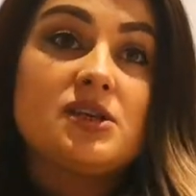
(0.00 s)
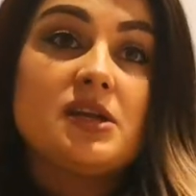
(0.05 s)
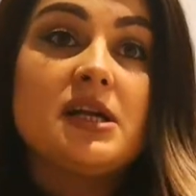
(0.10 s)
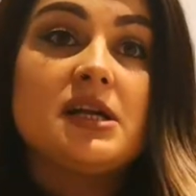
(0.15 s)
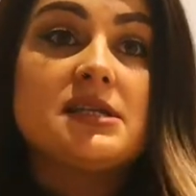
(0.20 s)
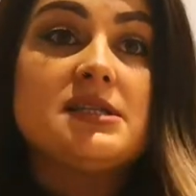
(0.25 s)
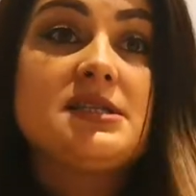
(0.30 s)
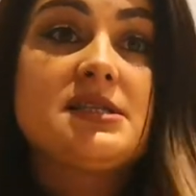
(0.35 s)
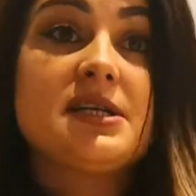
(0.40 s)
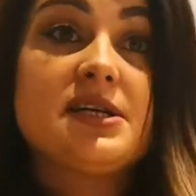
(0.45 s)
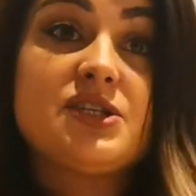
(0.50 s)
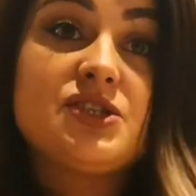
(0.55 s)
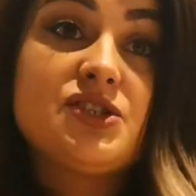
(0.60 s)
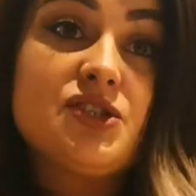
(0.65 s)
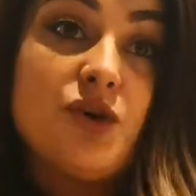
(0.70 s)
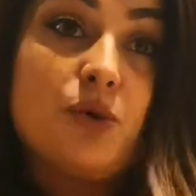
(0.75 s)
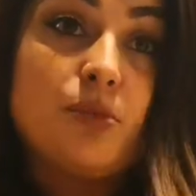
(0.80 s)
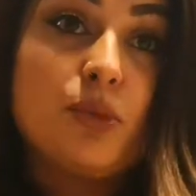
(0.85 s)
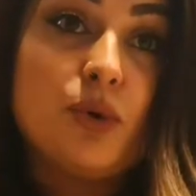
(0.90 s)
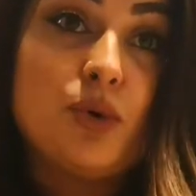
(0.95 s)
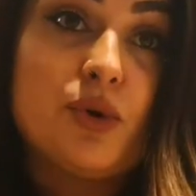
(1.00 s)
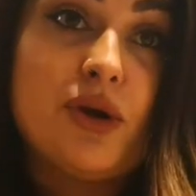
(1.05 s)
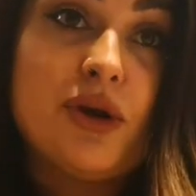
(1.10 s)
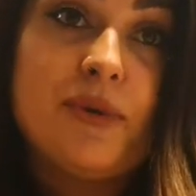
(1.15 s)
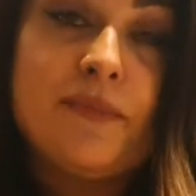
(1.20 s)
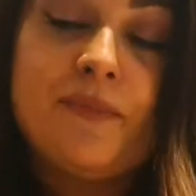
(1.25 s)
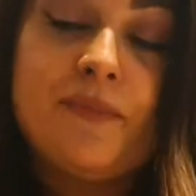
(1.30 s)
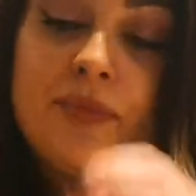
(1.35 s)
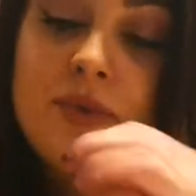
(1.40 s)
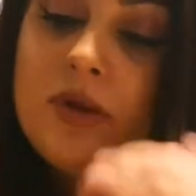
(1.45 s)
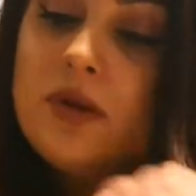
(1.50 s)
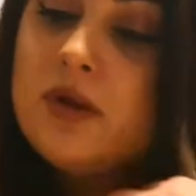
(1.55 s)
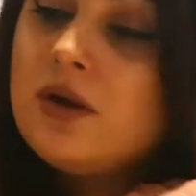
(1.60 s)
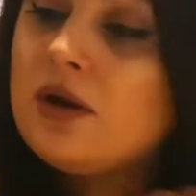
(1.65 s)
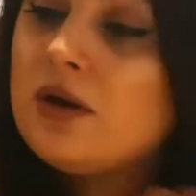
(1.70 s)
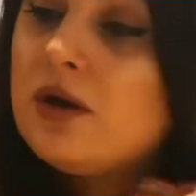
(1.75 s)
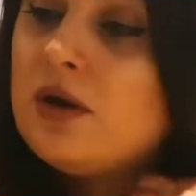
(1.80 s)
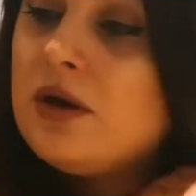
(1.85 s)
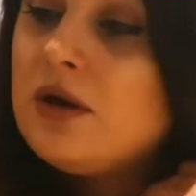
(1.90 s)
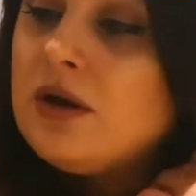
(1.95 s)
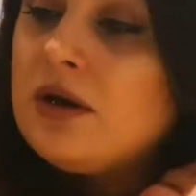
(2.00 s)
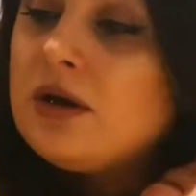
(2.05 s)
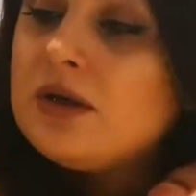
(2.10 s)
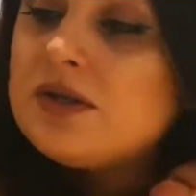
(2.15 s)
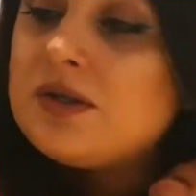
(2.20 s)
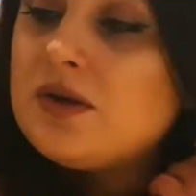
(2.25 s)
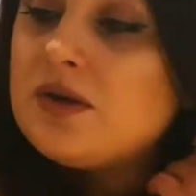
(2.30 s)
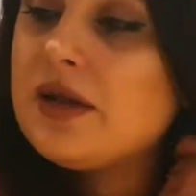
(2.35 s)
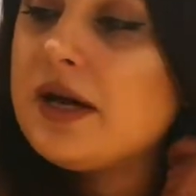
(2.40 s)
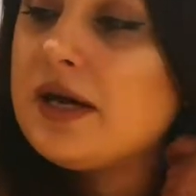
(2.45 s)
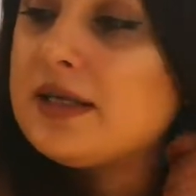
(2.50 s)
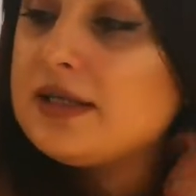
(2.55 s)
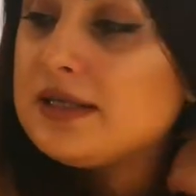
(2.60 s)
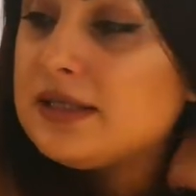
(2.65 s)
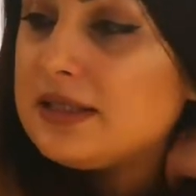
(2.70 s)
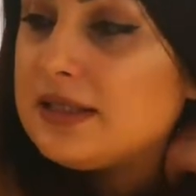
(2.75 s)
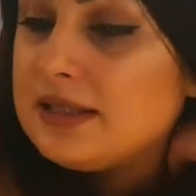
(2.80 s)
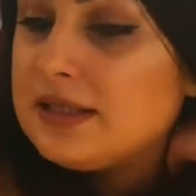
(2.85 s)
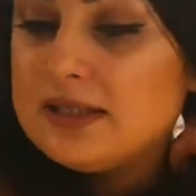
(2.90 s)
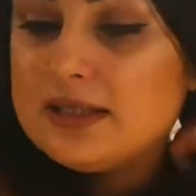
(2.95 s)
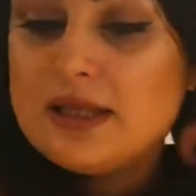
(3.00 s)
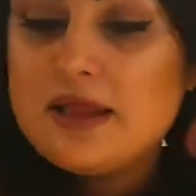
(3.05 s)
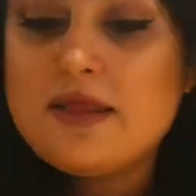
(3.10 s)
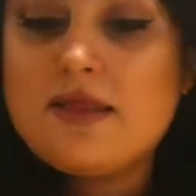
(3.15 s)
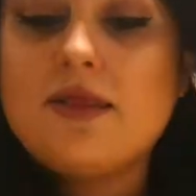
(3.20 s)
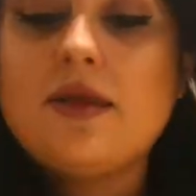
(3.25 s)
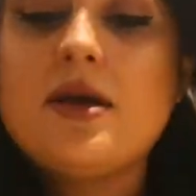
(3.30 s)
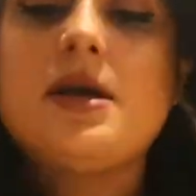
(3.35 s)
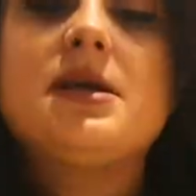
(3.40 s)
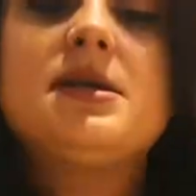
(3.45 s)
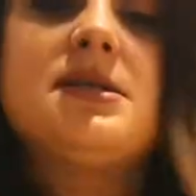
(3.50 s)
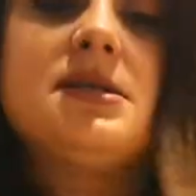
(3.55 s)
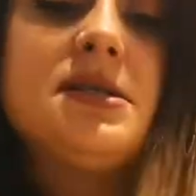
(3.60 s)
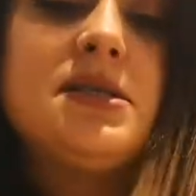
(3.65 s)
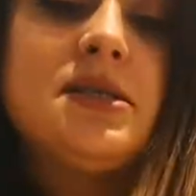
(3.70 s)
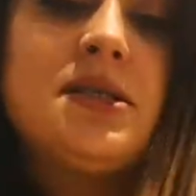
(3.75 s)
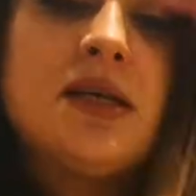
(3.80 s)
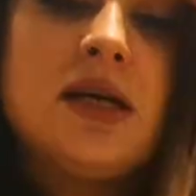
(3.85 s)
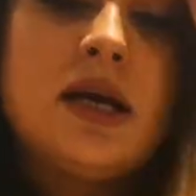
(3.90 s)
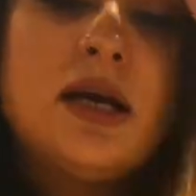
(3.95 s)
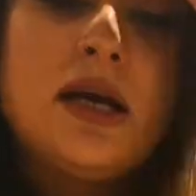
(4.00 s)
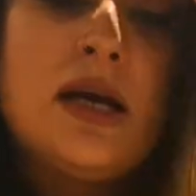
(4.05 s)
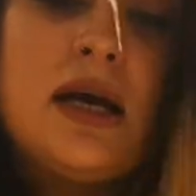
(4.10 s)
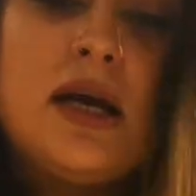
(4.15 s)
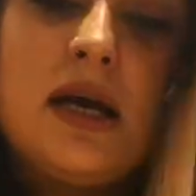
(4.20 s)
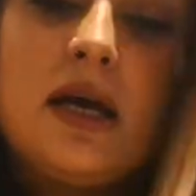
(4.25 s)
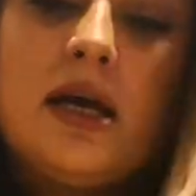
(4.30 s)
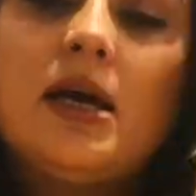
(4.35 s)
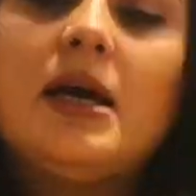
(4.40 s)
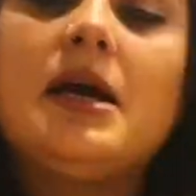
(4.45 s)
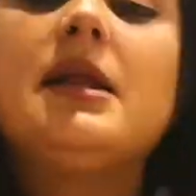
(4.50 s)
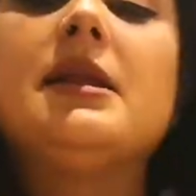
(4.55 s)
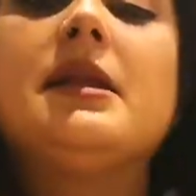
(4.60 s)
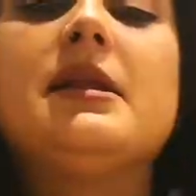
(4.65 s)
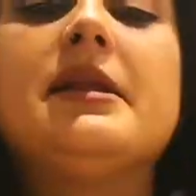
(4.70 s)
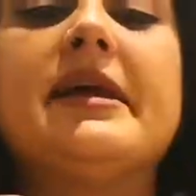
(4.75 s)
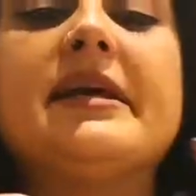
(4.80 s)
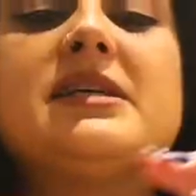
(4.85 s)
so then it sticks to your body. So that's this. The